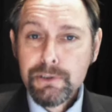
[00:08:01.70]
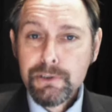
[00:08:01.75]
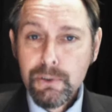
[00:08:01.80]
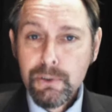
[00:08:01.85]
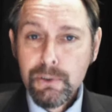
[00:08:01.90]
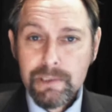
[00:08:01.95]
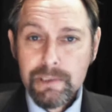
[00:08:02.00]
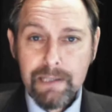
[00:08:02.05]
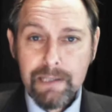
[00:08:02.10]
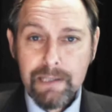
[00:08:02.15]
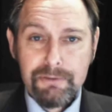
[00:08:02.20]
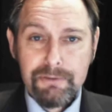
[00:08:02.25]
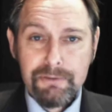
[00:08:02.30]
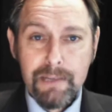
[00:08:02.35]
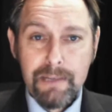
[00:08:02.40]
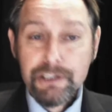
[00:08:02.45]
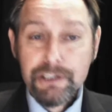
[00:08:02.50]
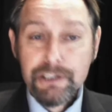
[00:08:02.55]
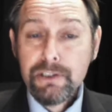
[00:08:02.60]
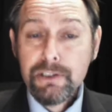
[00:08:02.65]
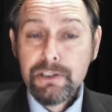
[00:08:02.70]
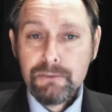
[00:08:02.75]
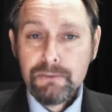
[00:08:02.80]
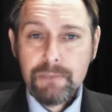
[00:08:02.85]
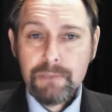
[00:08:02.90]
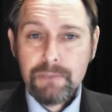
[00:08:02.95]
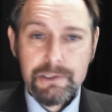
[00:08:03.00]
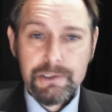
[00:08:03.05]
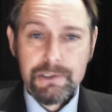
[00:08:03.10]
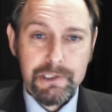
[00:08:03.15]
controls the information
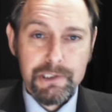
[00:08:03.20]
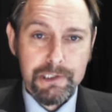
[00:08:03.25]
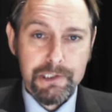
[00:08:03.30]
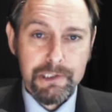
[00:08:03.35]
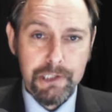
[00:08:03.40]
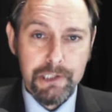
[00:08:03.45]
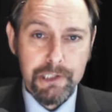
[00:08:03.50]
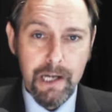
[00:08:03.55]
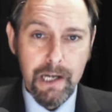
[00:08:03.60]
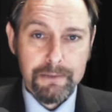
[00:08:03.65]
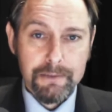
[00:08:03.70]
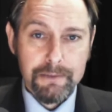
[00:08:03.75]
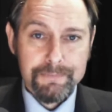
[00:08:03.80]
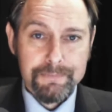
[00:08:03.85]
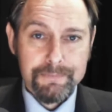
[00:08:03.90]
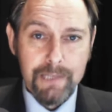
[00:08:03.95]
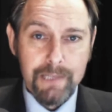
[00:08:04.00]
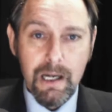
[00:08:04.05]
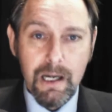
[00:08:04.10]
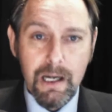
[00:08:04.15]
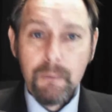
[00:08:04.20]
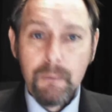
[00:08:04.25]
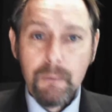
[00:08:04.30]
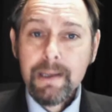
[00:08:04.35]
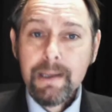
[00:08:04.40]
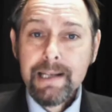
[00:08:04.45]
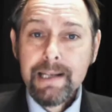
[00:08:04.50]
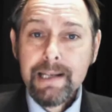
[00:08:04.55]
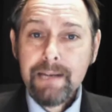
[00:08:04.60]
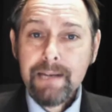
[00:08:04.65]
runs the show, and
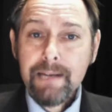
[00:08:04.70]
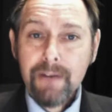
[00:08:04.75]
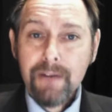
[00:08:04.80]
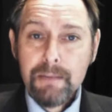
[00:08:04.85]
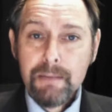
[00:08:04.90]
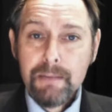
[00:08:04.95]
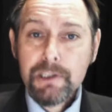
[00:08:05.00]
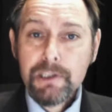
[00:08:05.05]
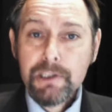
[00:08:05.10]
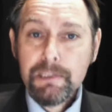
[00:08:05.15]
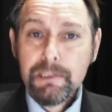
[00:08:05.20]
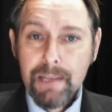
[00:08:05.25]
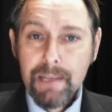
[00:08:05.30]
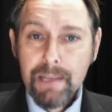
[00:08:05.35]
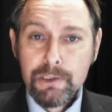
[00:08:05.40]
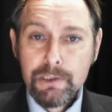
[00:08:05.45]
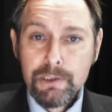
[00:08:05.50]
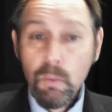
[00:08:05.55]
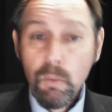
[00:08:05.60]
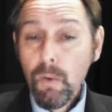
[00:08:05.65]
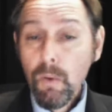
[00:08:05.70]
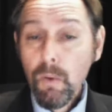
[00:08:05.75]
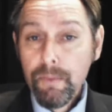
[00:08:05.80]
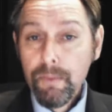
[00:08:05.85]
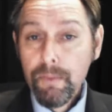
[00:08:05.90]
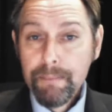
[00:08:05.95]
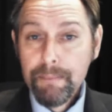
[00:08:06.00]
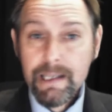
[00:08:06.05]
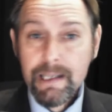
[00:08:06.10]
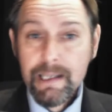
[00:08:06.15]
we think it very much depends on
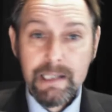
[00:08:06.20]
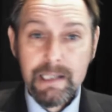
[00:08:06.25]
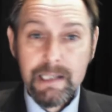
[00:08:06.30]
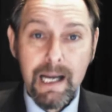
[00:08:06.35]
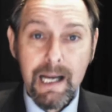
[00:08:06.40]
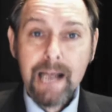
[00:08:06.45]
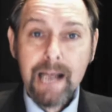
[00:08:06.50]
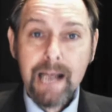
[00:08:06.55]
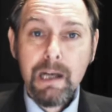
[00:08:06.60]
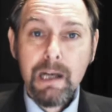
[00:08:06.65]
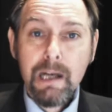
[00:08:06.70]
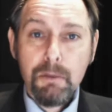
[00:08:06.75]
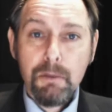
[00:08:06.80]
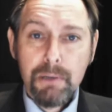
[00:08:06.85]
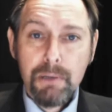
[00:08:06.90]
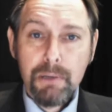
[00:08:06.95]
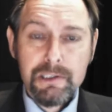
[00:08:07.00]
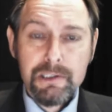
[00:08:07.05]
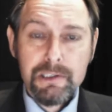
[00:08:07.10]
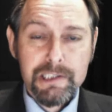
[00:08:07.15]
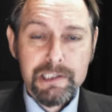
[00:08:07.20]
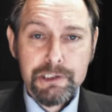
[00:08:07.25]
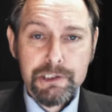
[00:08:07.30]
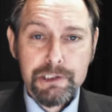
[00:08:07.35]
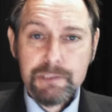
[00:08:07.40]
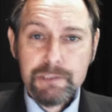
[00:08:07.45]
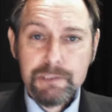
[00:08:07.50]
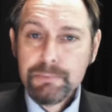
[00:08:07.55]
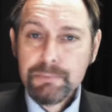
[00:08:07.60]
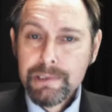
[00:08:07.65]
what the media and our
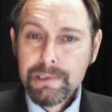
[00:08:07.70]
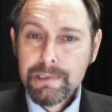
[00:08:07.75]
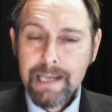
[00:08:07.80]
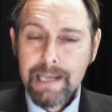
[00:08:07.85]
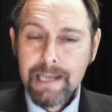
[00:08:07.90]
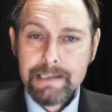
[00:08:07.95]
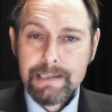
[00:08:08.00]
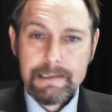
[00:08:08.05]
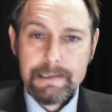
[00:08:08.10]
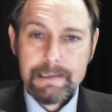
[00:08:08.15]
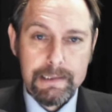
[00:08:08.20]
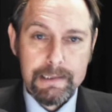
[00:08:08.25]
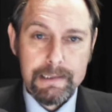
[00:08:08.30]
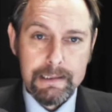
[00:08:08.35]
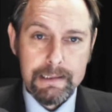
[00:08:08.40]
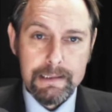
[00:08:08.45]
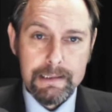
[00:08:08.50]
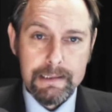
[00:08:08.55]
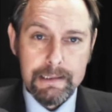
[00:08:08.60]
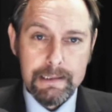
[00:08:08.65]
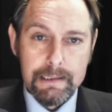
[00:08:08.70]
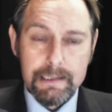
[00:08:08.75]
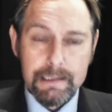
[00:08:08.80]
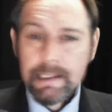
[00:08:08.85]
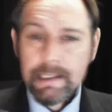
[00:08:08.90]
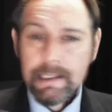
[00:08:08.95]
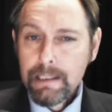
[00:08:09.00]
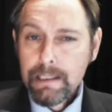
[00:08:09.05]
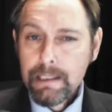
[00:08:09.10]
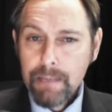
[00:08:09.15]
politicians present.
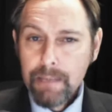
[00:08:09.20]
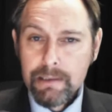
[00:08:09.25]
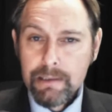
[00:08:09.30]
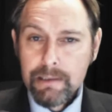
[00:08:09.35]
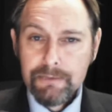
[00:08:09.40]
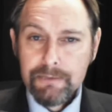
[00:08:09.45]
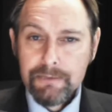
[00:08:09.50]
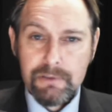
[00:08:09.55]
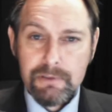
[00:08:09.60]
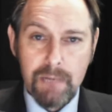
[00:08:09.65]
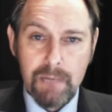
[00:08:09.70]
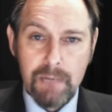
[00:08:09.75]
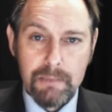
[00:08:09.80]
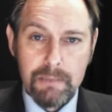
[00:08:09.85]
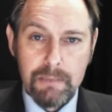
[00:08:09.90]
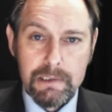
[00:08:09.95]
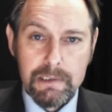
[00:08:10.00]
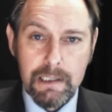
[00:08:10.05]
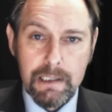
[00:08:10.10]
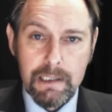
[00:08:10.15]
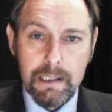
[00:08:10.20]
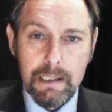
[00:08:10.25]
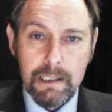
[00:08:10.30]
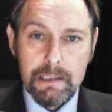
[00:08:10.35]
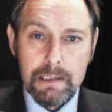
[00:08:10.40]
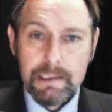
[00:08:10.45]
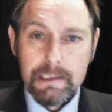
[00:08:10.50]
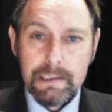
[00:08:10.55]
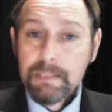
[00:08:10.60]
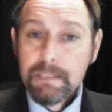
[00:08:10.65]
Think about it for a moment.
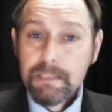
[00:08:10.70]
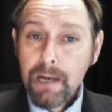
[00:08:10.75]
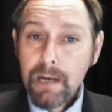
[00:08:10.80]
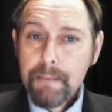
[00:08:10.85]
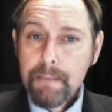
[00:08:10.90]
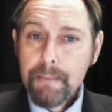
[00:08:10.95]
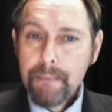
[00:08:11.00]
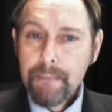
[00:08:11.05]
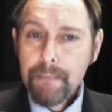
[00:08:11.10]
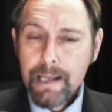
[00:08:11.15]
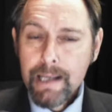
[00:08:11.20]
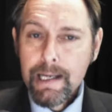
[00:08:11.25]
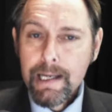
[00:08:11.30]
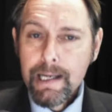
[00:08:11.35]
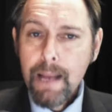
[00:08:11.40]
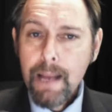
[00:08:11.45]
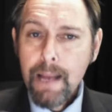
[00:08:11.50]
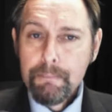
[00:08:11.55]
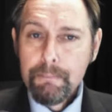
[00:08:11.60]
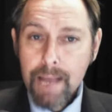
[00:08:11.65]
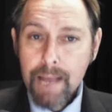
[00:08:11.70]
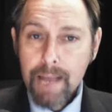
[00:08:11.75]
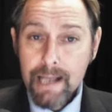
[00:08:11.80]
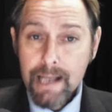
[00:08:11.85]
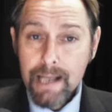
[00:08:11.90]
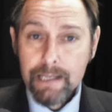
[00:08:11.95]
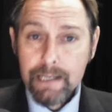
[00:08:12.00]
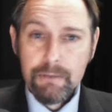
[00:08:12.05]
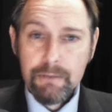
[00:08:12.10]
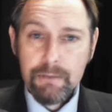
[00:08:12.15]
Despite many,
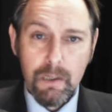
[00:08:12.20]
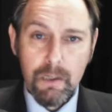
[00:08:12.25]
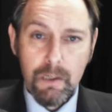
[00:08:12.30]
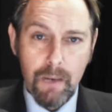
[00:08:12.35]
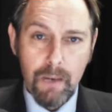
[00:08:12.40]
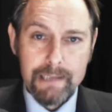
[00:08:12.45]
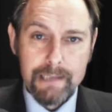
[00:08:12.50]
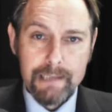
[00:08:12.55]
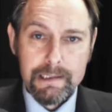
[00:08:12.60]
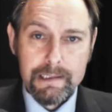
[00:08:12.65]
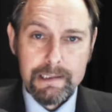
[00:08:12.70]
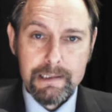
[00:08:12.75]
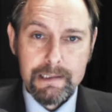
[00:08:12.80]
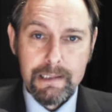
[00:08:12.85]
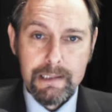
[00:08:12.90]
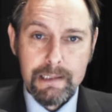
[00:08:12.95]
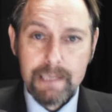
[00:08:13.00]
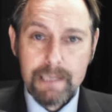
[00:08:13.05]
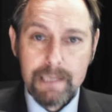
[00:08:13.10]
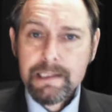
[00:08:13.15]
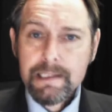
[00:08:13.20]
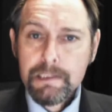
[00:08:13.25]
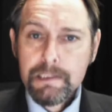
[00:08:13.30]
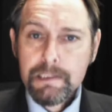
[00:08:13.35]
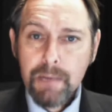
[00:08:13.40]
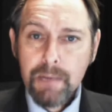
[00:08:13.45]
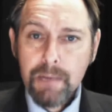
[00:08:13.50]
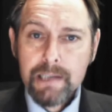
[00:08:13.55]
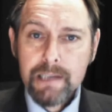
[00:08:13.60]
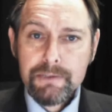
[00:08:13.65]
many requests, and in
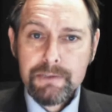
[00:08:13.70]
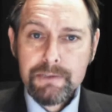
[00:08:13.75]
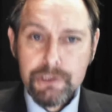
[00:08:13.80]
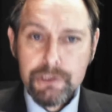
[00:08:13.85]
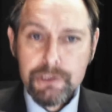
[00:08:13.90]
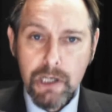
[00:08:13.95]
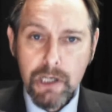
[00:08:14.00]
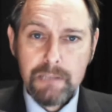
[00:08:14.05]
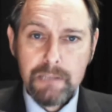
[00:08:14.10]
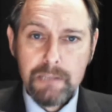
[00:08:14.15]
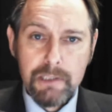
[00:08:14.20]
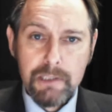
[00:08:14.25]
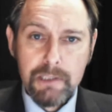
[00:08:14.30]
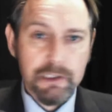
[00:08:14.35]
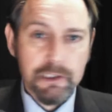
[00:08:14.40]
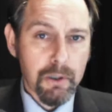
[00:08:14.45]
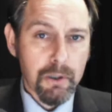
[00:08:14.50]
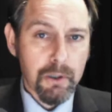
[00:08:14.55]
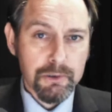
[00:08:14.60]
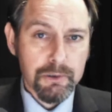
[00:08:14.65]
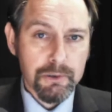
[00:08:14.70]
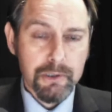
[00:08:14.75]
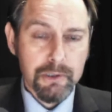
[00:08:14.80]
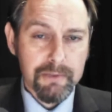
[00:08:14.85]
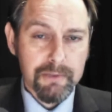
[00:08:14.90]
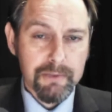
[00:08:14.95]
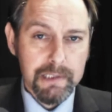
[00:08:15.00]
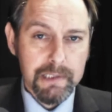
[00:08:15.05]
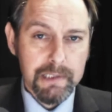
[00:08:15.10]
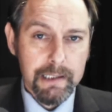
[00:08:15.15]
spite of so much
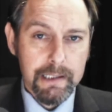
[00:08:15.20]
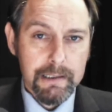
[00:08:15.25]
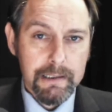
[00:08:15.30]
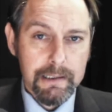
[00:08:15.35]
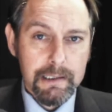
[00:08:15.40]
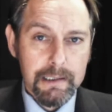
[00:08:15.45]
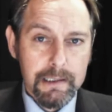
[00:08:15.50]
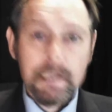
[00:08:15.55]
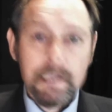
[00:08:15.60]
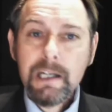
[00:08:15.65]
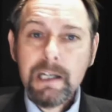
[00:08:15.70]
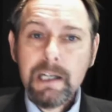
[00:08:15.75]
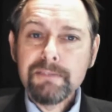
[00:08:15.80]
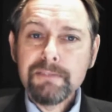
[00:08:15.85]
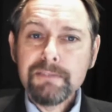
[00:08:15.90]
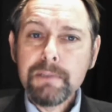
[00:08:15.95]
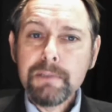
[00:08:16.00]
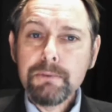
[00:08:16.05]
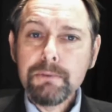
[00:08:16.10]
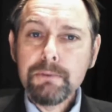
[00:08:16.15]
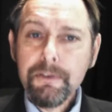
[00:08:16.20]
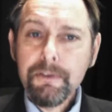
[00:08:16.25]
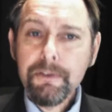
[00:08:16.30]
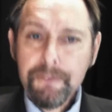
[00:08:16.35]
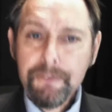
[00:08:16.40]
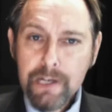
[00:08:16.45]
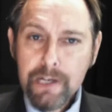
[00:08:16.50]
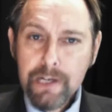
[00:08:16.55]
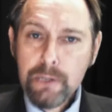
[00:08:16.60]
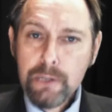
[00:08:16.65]
controversy, the government
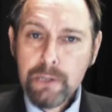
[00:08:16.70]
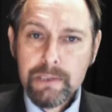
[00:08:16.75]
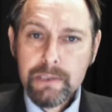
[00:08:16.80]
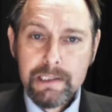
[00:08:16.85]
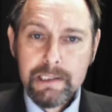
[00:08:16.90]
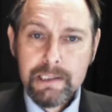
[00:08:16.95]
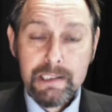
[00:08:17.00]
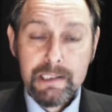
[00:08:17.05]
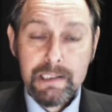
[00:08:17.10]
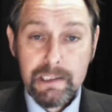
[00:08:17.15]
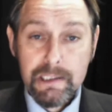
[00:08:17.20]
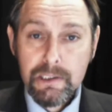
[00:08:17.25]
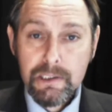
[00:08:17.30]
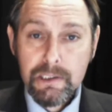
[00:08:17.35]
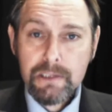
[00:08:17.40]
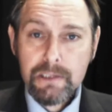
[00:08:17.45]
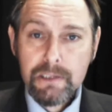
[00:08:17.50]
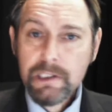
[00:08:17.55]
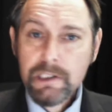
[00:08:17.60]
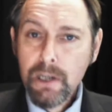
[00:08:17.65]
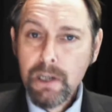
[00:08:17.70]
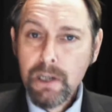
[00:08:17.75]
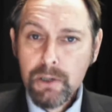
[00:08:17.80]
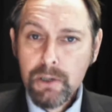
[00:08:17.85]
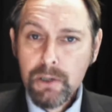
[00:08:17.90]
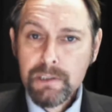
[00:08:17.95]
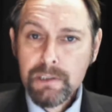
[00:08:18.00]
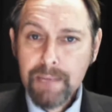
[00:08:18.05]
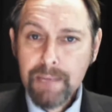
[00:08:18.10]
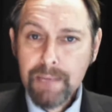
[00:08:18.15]
refuses to conduct a
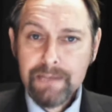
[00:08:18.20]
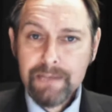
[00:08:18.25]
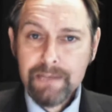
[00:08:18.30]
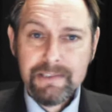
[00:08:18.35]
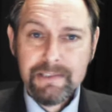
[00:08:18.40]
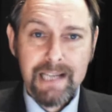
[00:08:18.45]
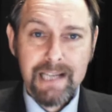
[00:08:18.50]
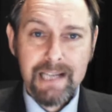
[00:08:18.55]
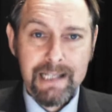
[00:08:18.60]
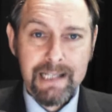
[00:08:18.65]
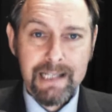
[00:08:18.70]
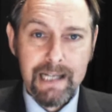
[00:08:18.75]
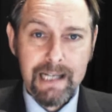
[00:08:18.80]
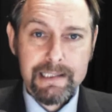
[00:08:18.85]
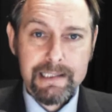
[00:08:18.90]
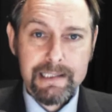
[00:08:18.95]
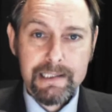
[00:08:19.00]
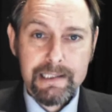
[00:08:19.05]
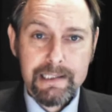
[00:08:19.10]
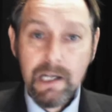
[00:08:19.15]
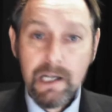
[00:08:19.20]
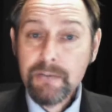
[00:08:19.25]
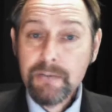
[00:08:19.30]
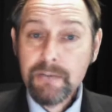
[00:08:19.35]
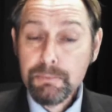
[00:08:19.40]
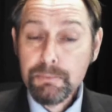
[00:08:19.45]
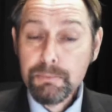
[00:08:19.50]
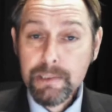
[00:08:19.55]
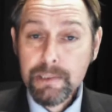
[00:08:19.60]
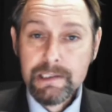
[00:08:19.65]
cost-benefit analysis
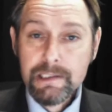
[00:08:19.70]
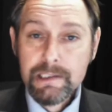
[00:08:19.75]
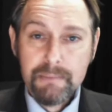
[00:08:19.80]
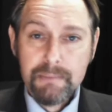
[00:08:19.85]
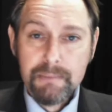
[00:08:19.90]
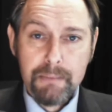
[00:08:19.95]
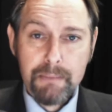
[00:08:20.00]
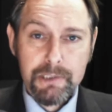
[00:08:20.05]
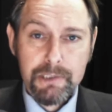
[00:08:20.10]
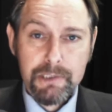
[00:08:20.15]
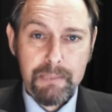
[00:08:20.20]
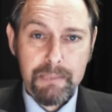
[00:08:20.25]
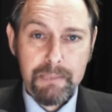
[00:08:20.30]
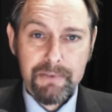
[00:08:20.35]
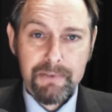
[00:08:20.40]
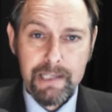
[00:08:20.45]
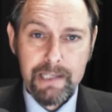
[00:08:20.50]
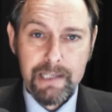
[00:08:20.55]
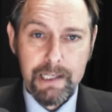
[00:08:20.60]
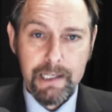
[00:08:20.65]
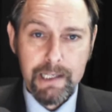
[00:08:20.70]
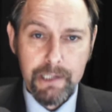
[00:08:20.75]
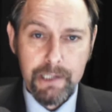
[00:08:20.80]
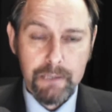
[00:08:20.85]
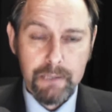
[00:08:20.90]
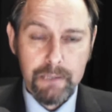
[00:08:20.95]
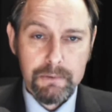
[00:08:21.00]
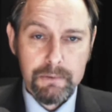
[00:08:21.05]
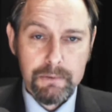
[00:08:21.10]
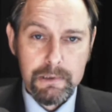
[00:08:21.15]
over Britain's membership of the
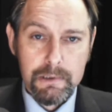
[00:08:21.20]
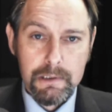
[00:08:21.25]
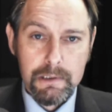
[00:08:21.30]
EU.